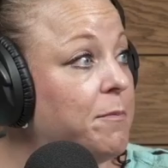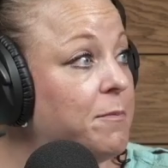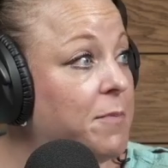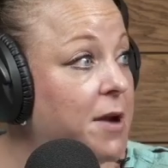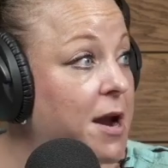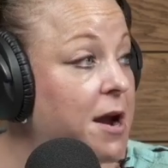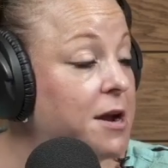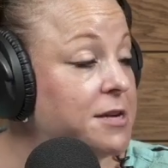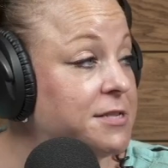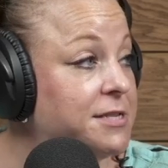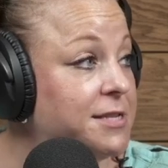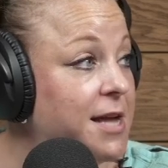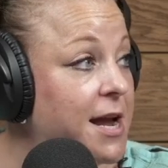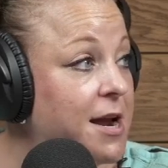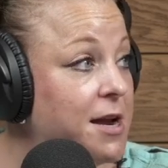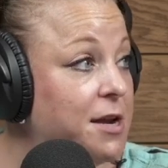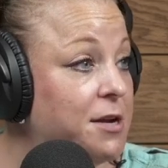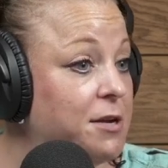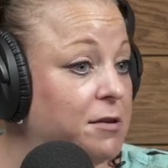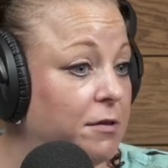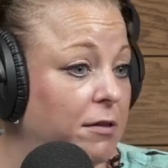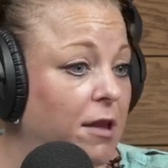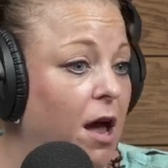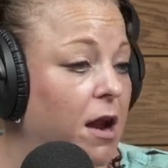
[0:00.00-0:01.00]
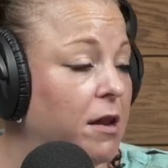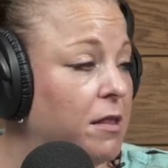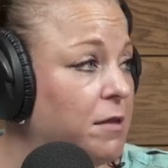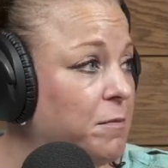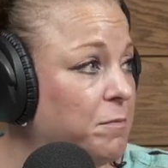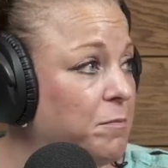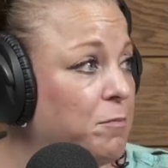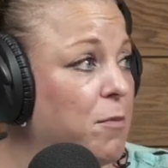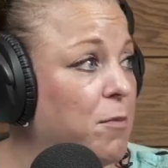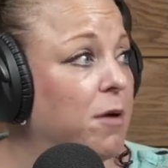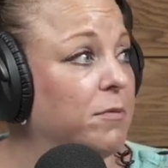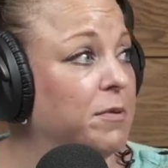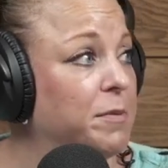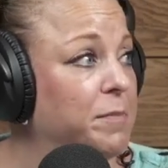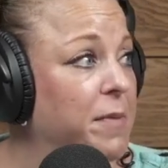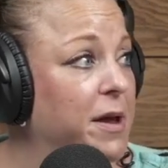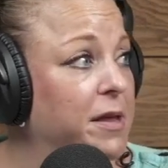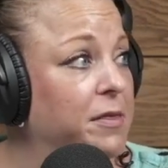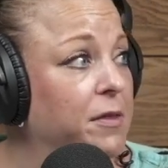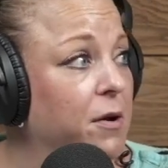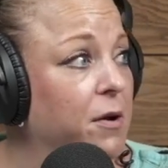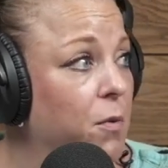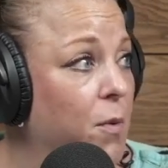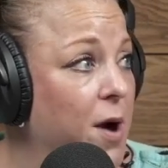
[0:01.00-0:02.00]
because a lot of them probably
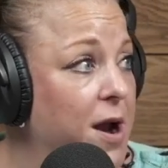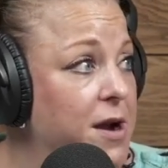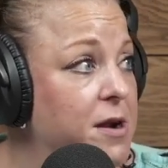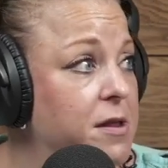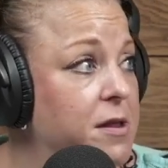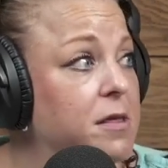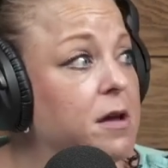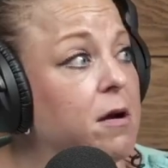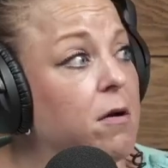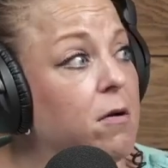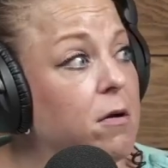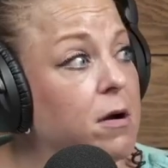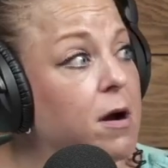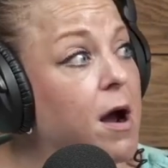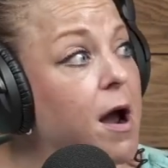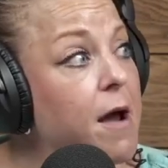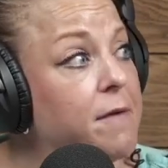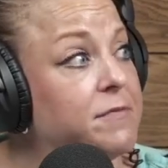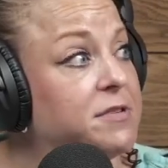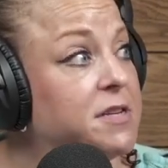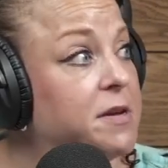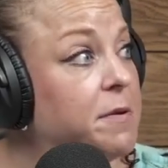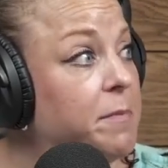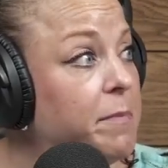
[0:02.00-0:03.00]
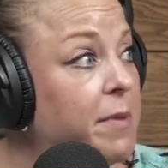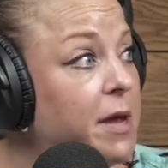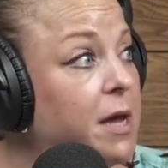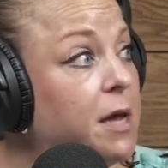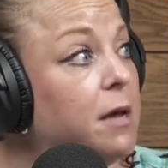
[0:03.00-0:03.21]
made their way to the archives in me.